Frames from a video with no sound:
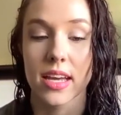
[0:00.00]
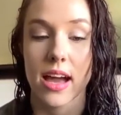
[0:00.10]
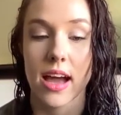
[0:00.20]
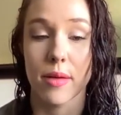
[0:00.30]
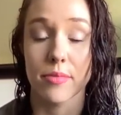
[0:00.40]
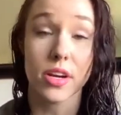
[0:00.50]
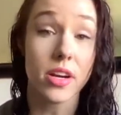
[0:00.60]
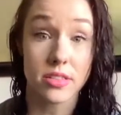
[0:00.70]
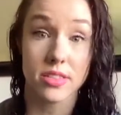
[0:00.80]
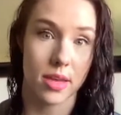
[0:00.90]
There
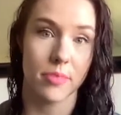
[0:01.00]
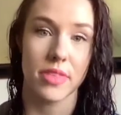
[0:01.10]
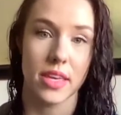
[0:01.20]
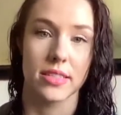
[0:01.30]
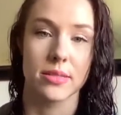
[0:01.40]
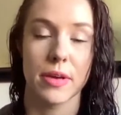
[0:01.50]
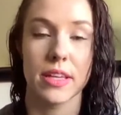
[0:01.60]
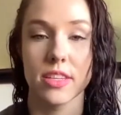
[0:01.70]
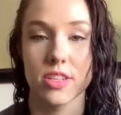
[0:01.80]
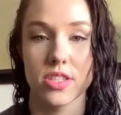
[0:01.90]
are some things,
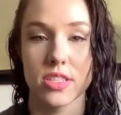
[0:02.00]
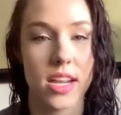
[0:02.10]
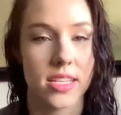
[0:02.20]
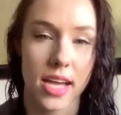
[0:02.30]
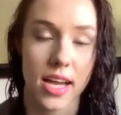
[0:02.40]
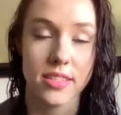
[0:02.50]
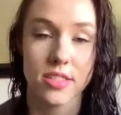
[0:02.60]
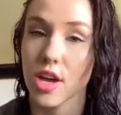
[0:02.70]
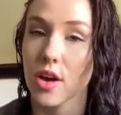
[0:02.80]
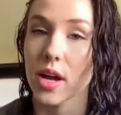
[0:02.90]
but there's just not a ton.
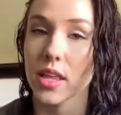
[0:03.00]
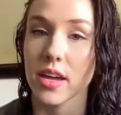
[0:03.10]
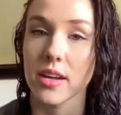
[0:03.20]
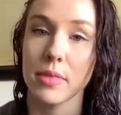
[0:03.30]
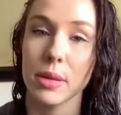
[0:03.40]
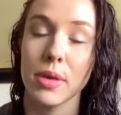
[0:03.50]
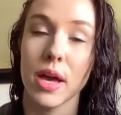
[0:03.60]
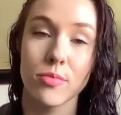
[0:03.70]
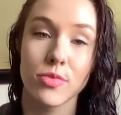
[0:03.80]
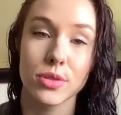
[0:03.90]
So I thought it might be
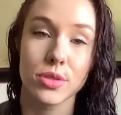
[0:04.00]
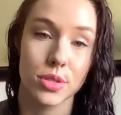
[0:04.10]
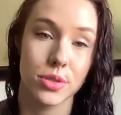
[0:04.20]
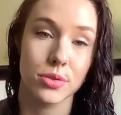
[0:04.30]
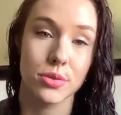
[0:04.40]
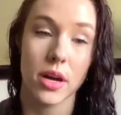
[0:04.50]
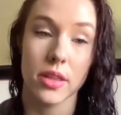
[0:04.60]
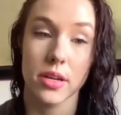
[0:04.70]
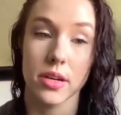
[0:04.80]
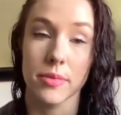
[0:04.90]
helpful to
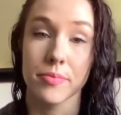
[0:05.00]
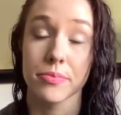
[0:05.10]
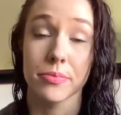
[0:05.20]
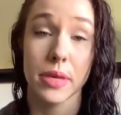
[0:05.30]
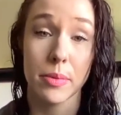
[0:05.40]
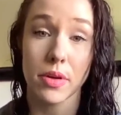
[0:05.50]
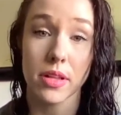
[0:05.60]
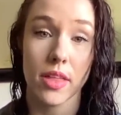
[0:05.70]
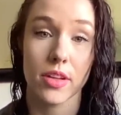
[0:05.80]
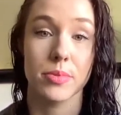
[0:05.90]
other people,
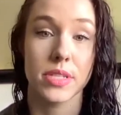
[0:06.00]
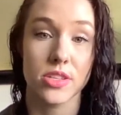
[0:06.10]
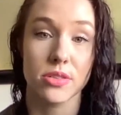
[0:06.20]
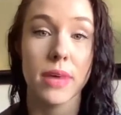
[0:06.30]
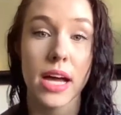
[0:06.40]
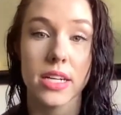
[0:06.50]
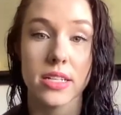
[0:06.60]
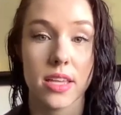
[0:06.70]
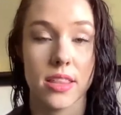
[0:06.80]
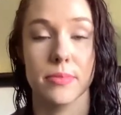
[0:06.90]
other potential
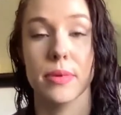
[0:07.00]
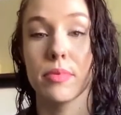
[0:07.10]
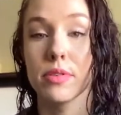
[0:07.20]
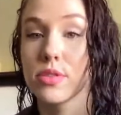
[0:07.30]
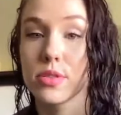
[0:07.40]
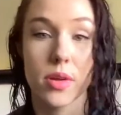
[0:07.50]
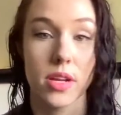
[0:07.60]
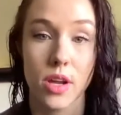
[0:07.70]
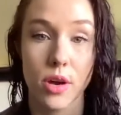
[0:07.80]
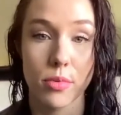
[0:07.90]
buyers, other people who just want
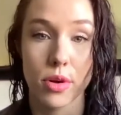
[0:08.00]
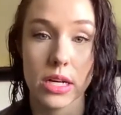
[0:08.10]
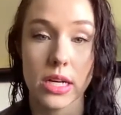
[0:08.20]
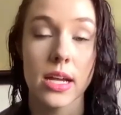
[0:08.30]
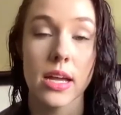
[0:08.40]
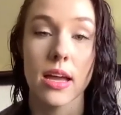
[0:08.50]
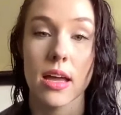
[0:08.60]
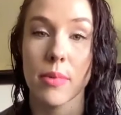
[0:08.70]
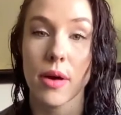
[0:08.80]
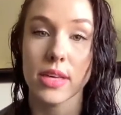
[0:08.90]
to know more
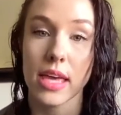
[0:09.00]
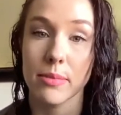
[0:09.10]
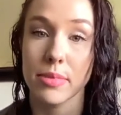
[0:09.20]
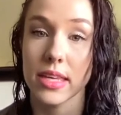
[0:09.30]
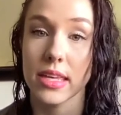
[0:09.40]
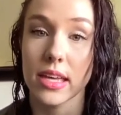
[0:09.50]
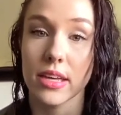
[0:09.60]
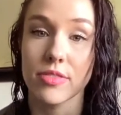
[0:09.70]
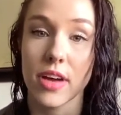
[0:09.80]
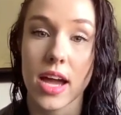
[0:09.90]
about KB
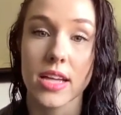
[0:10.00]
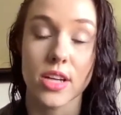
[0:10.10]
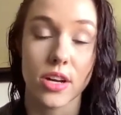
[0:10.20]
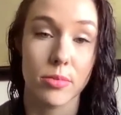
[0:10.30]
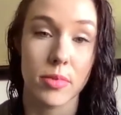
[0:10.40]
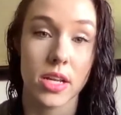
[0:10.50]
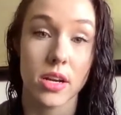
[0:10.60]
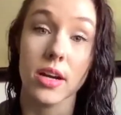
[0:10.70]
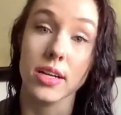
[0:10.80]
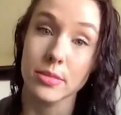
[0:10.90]
if I documented
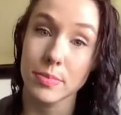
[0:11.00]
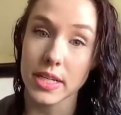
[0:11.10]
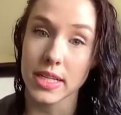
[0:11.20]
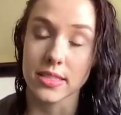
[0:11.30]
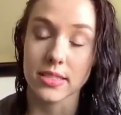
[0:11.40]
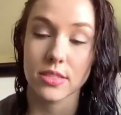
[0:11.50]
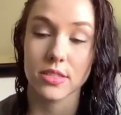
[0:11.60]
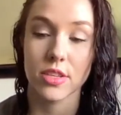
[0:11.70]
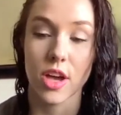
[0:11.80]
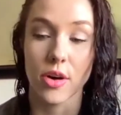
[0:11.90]
our experience.
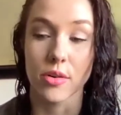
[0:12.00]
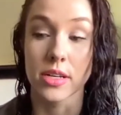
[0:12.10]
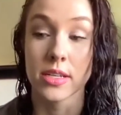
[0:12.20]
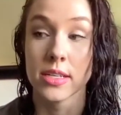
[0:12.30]
So